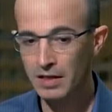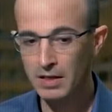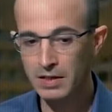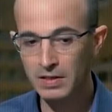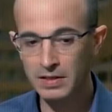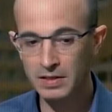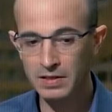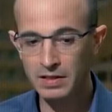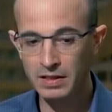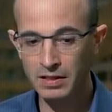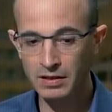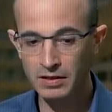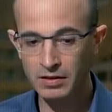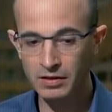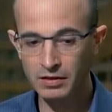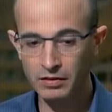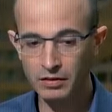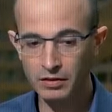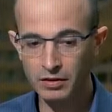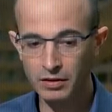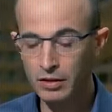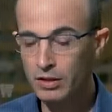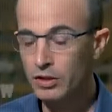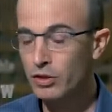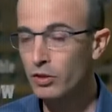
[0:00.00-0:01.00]
is that
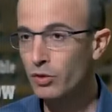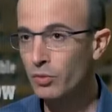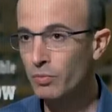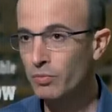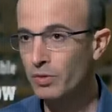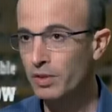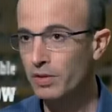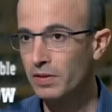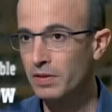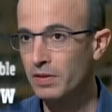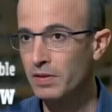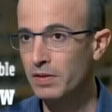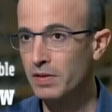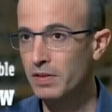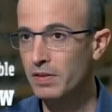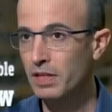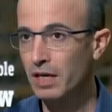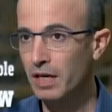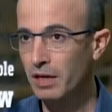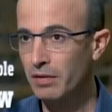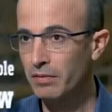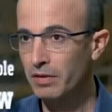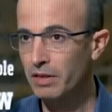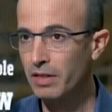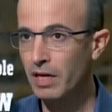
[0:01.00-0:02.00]
humans
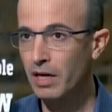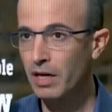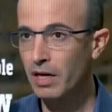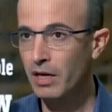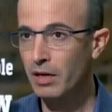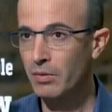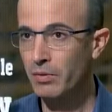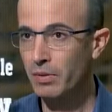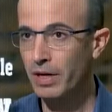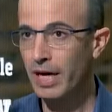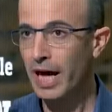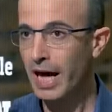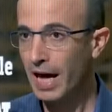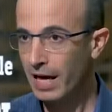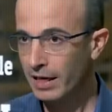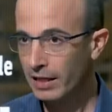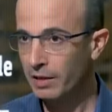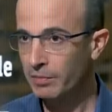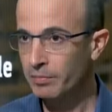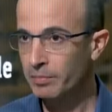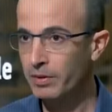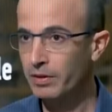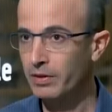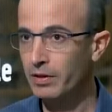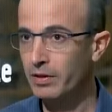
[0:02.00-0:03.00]
are now
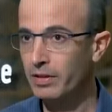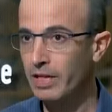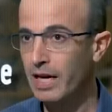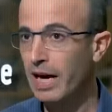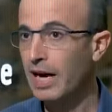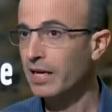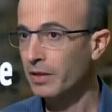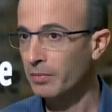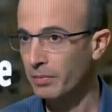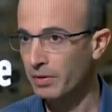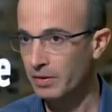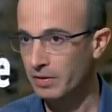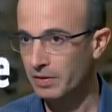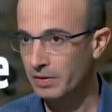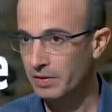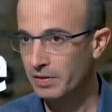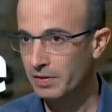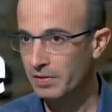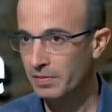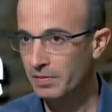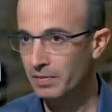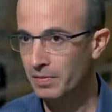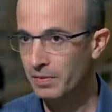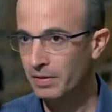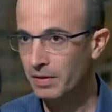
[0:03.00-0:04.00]
hackable animals.
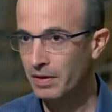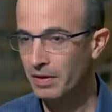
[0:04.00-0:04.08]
